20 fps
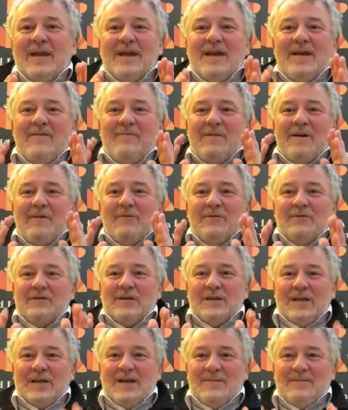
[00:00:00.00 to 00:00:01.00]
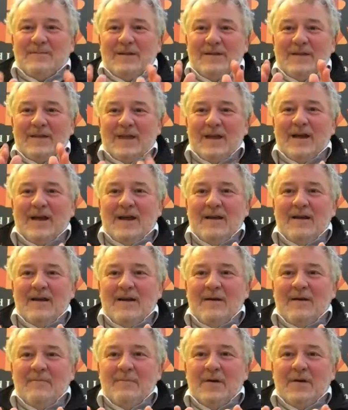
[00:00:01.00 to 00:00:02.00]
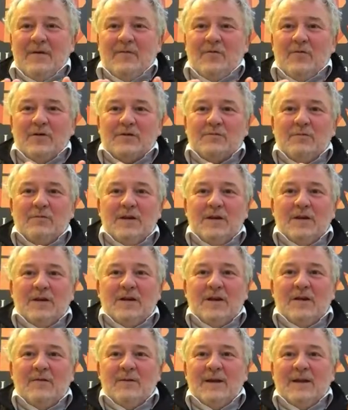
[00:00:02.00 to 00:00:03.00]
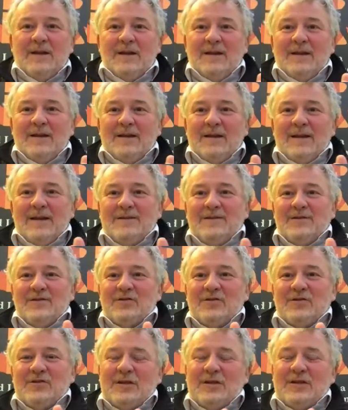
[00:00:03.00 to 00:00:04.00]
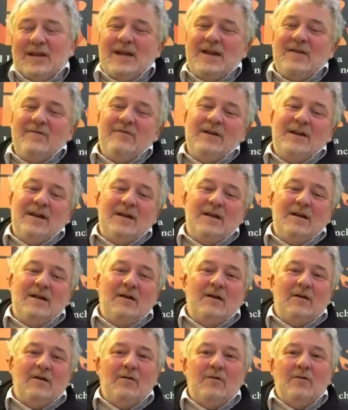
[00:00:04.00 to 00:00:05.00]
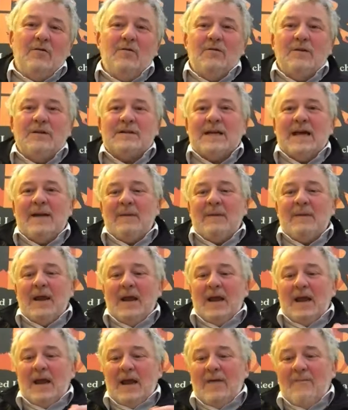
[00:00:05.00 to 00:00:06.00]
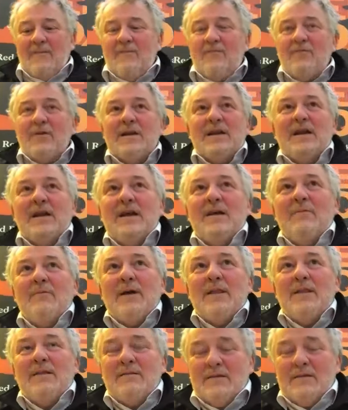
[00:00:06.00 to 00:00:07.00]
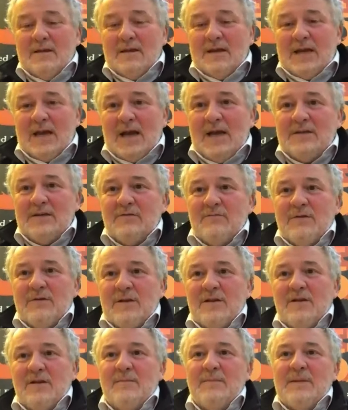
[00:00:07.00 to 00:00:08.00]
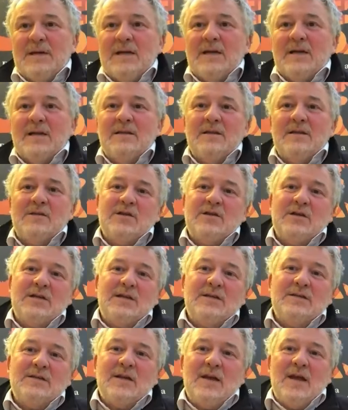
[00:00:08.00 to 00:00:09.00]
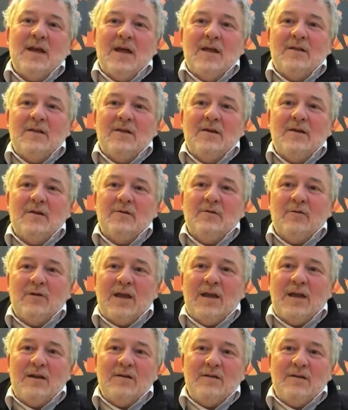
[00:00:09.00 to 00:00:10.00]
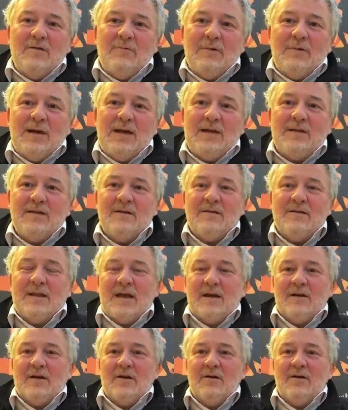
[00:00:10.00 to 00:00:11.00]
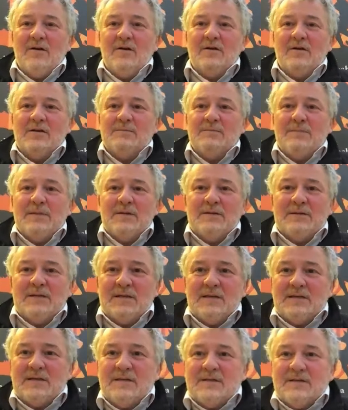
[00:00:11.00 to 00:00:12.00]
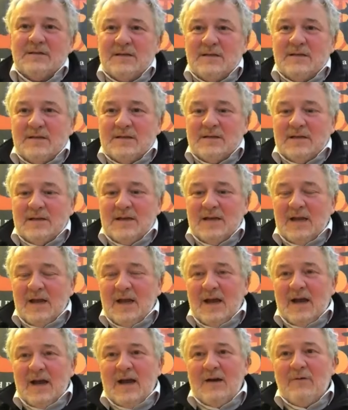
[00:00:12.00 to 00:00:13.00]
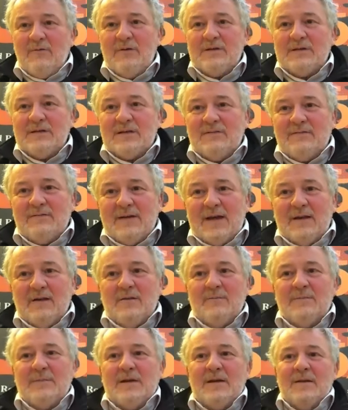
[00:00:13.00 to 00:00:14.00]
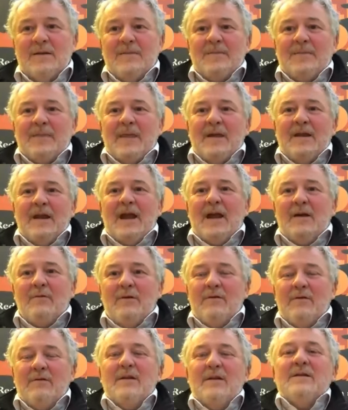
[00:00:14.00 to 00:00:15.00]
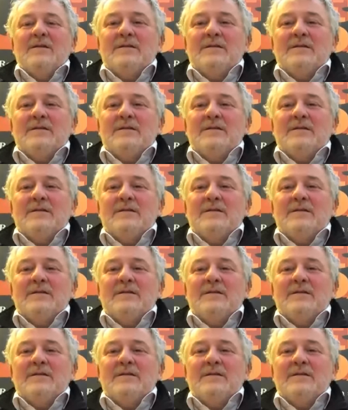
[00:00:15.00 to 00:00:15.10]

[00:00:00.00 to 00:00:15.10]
Everybody wants to keep it there. But of course, what you're doing is you're just steering it all the time. Every day when the guys are in there making the cheese, they're looking at the way that curd has built its acidity, how it's developed, and how it